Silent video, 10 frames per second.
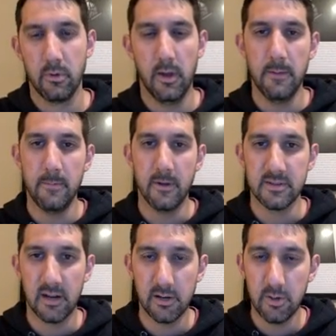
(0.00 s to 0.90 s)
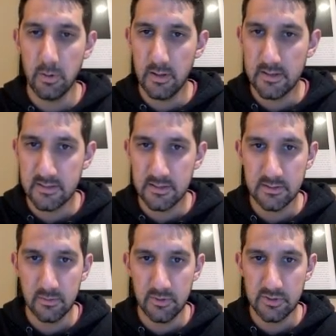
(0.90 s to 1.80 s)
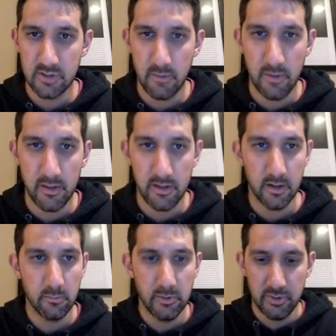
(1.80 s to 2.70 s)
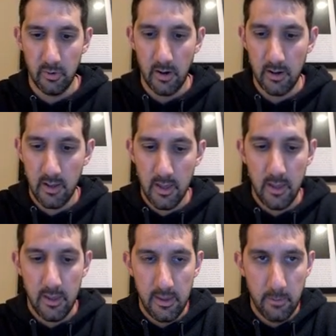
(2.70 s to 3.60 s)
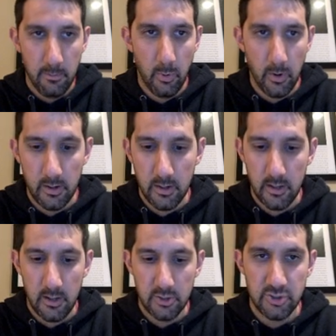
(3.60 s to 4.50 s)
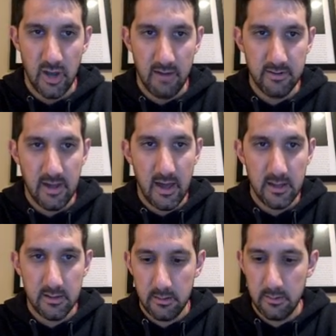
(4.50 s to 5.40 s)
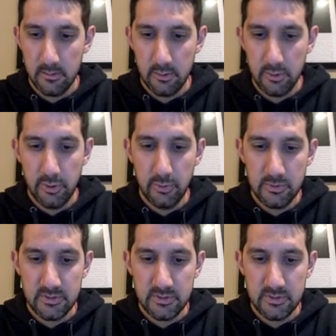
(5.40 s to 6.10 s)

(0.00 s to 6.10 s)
Okay, now it's not going to know what list is, so we just come in here and we do our import java.util.list.